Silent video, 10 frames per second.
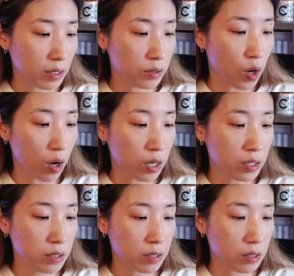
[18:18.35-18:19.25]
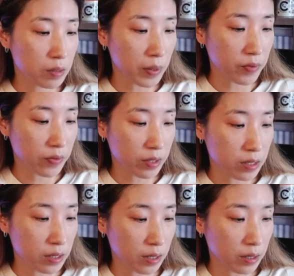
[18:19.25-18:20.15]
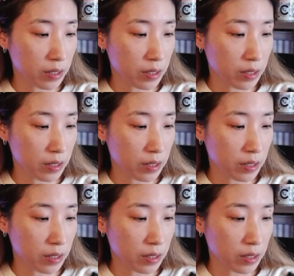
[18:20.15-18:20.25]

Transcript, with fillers: NARS is my favorite concealer.